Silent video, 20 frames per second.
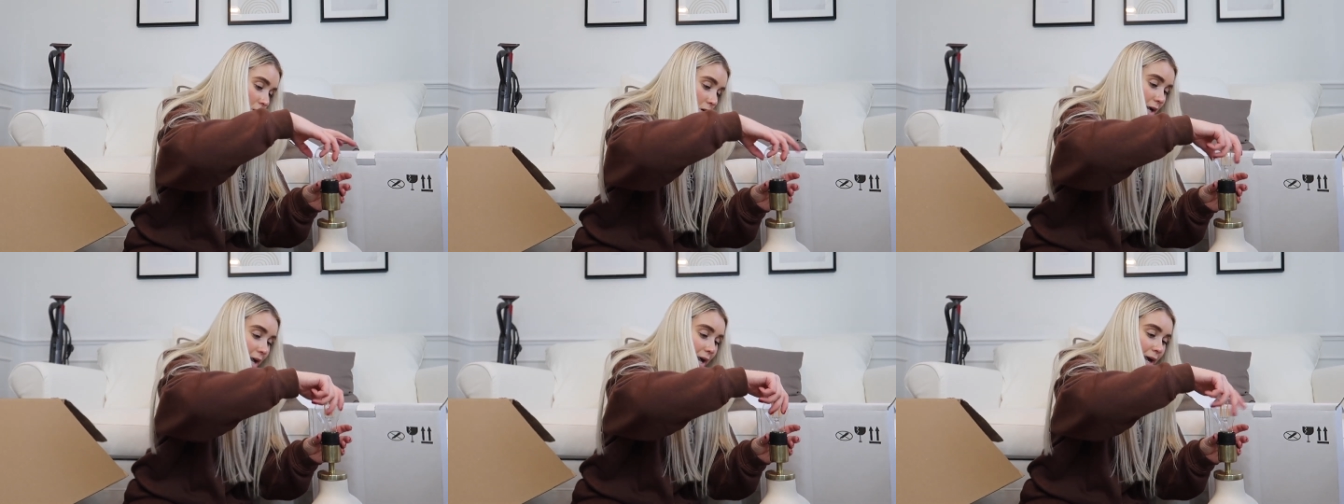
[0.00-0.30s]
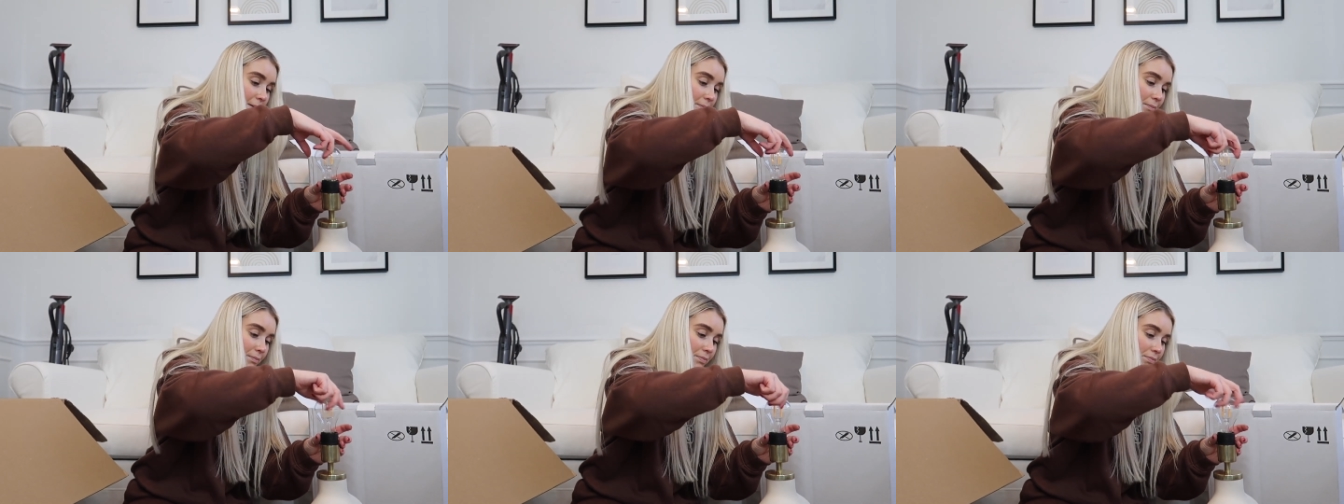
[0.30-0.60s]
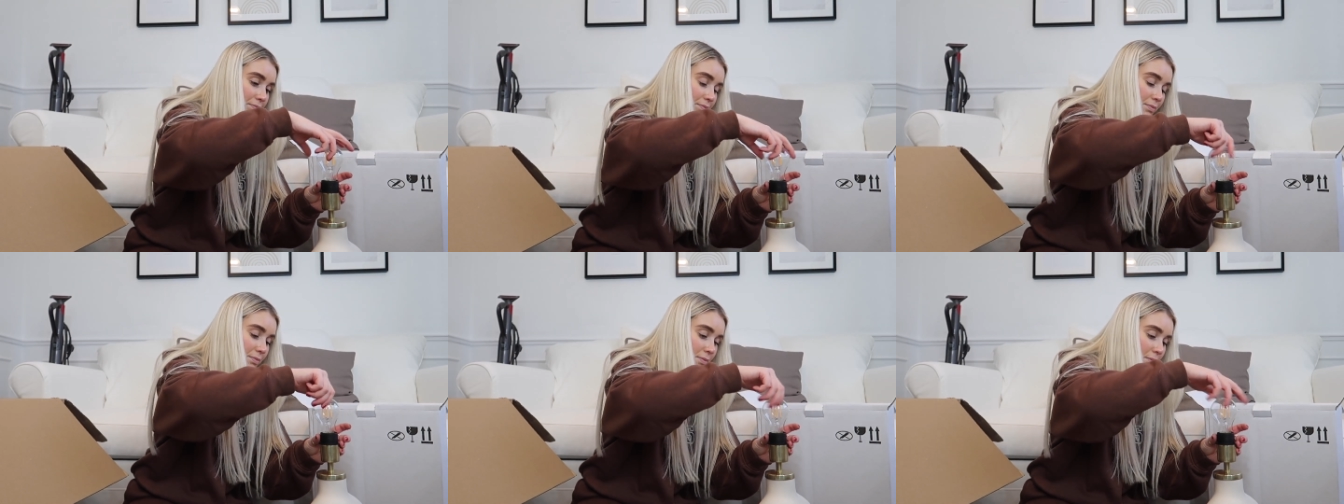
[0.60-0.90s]
Okay,
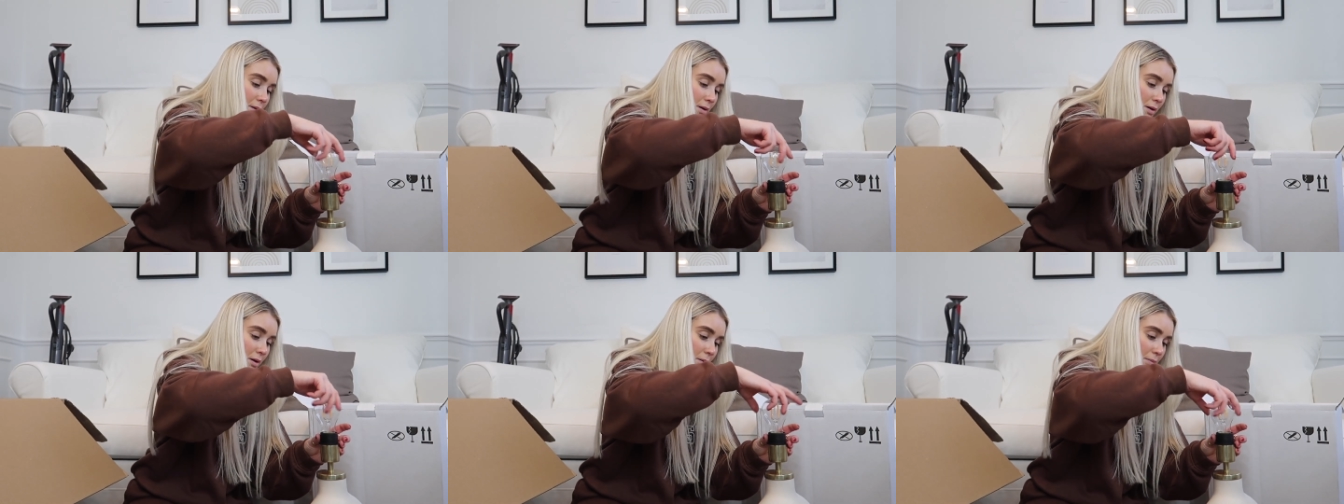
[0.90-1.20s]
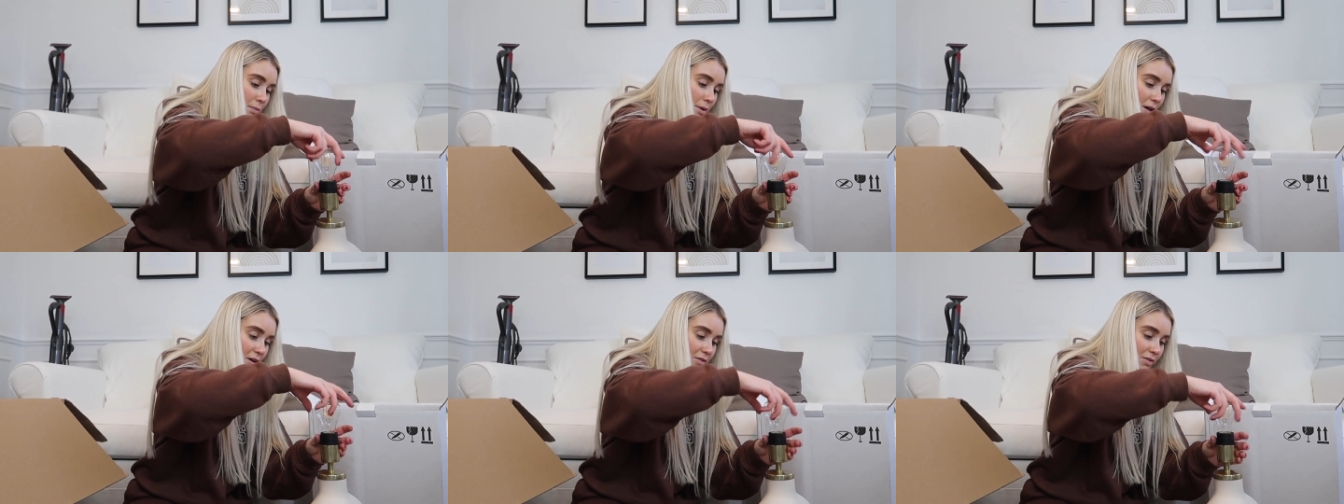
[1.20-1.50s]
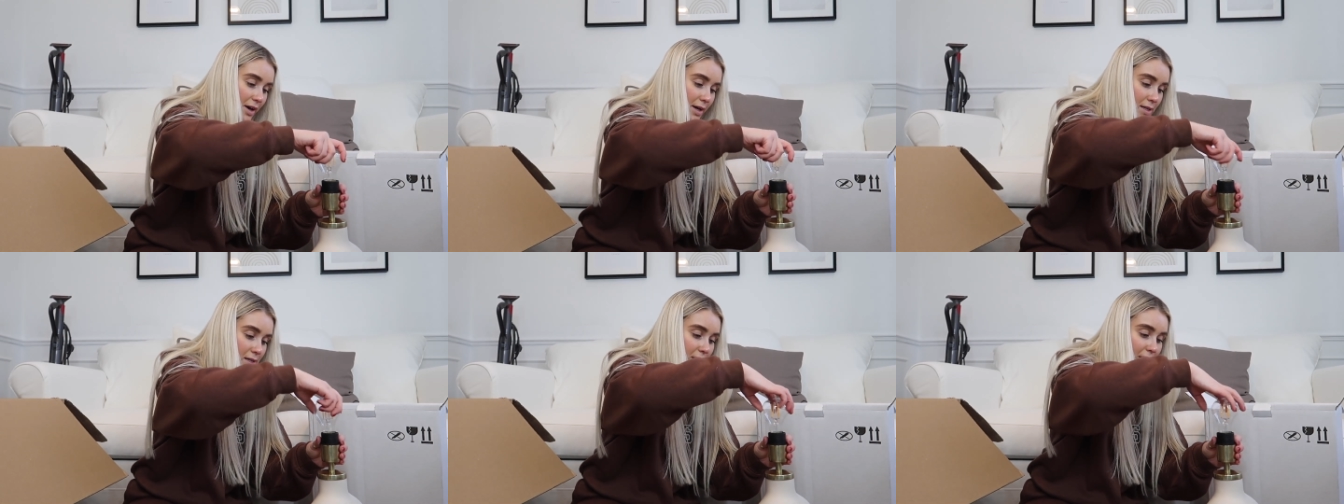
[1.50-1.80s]

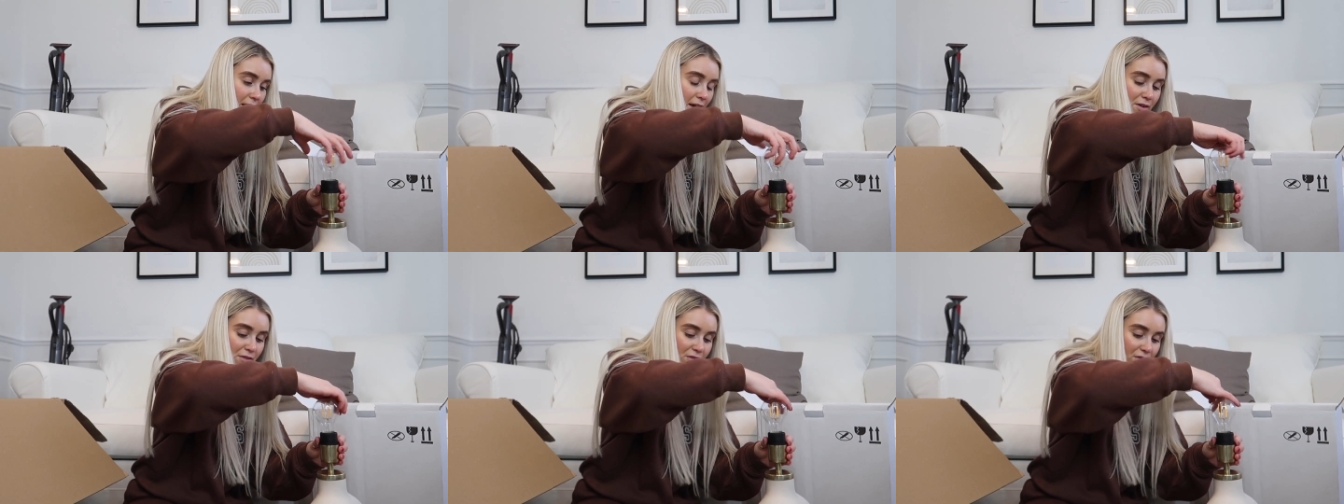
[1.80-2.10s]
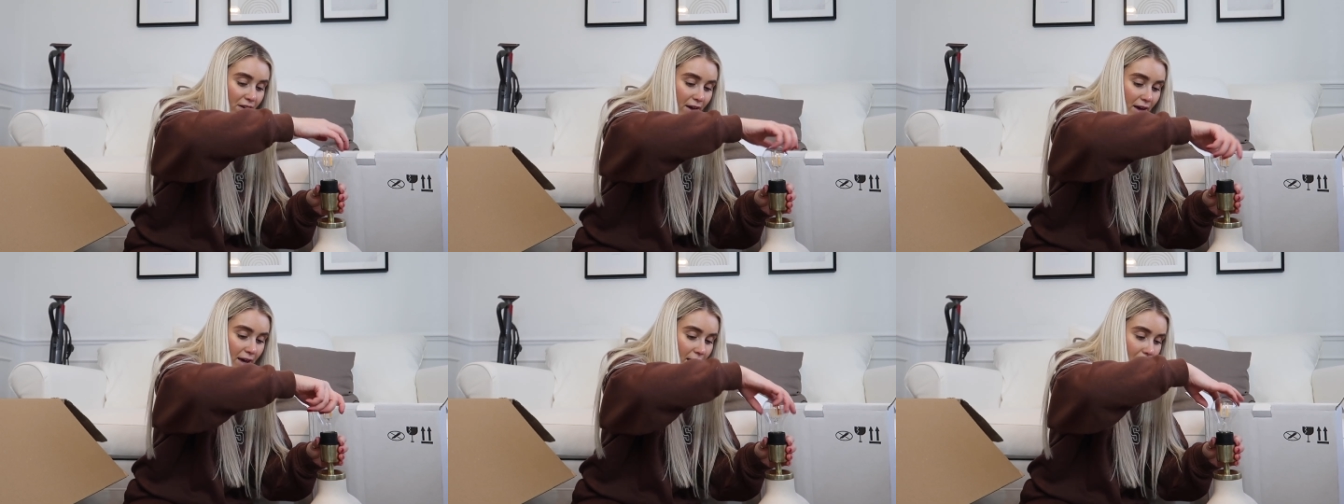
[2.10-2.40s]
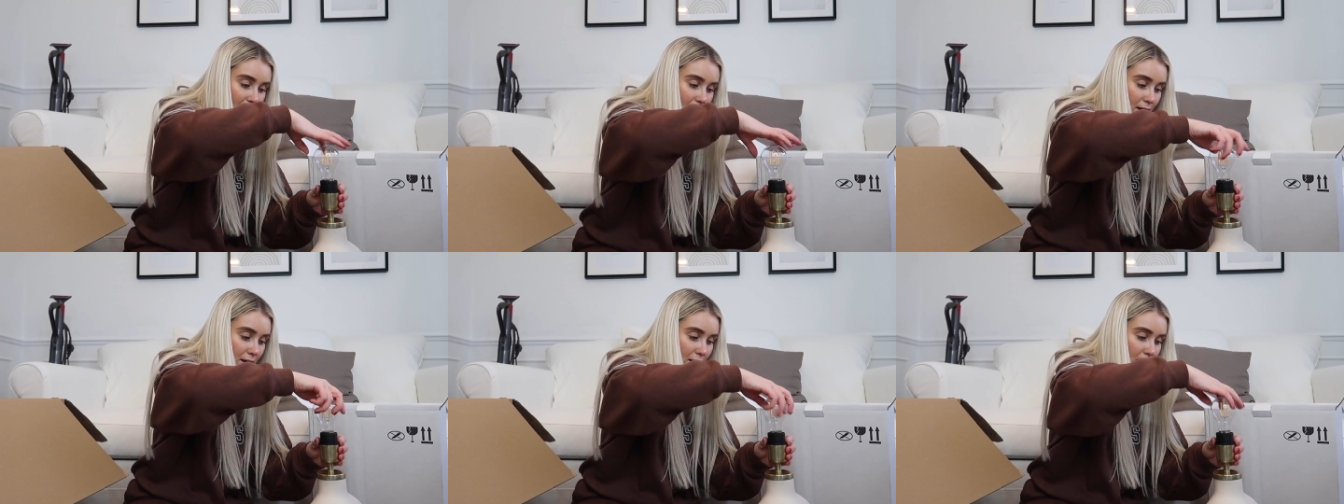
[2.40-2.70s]
perfect. So they fit.
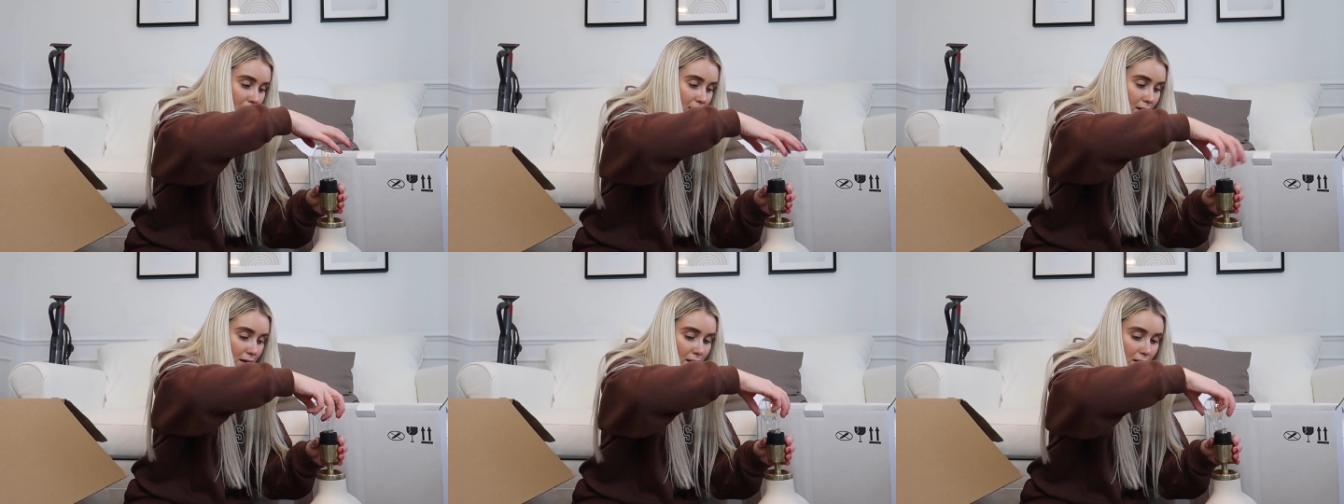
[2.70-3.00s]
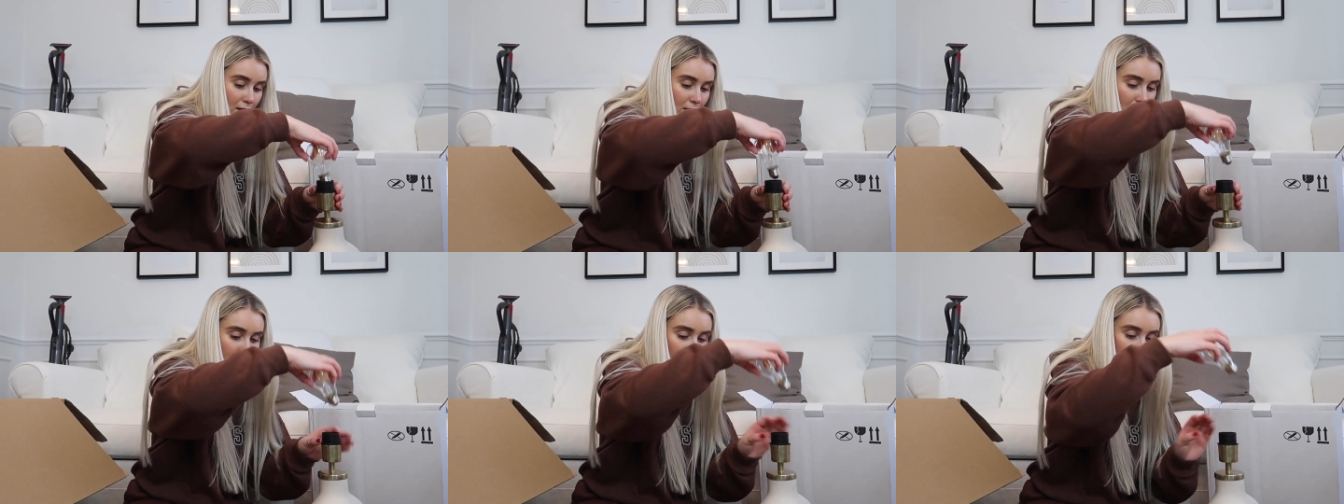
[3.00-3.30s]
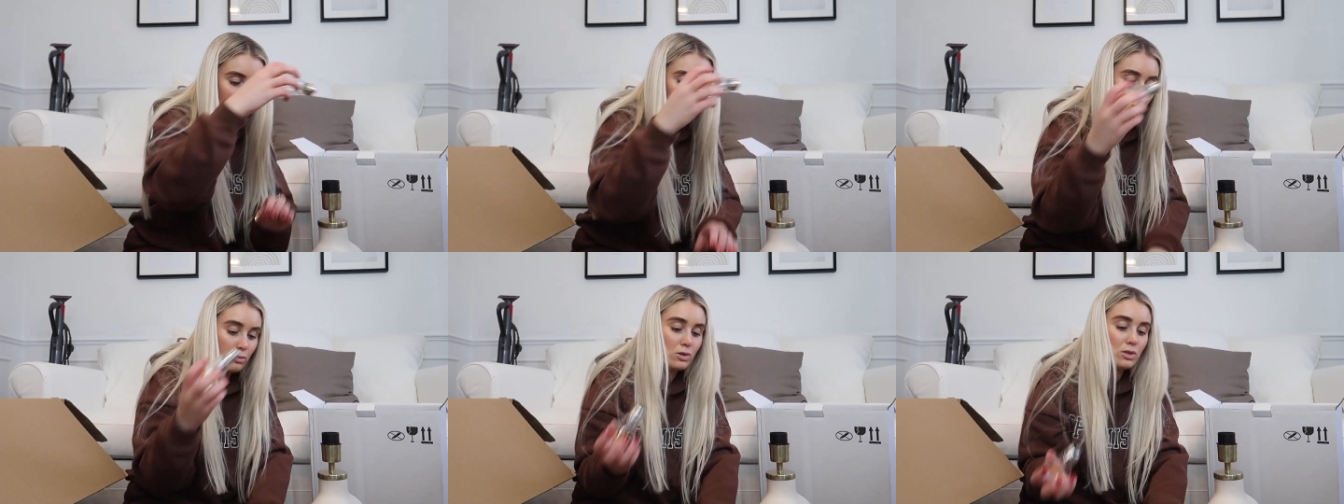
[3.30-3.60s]

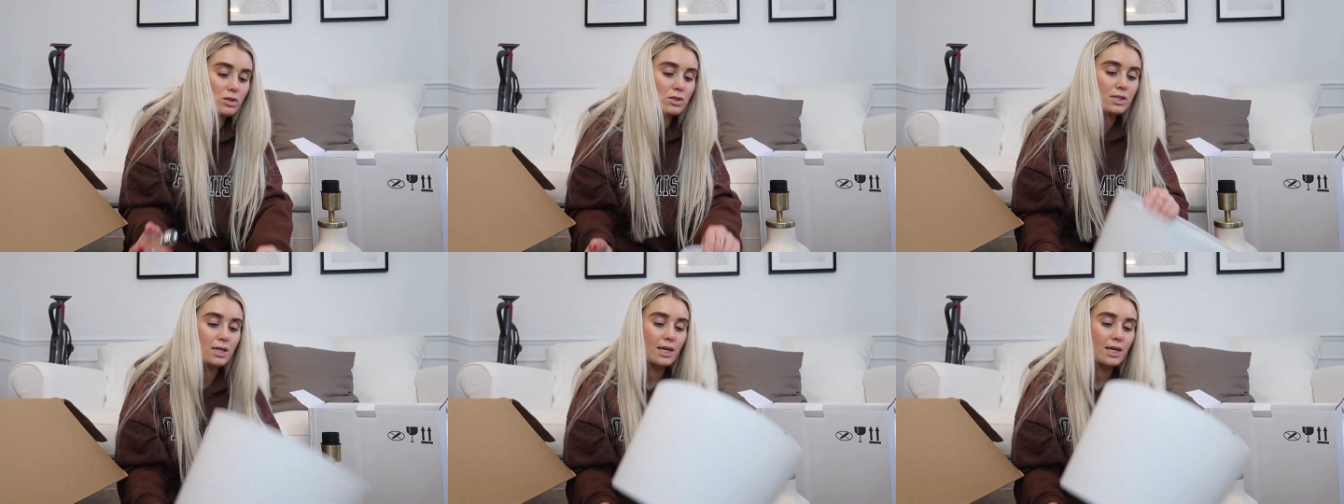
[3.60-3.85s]
I wonder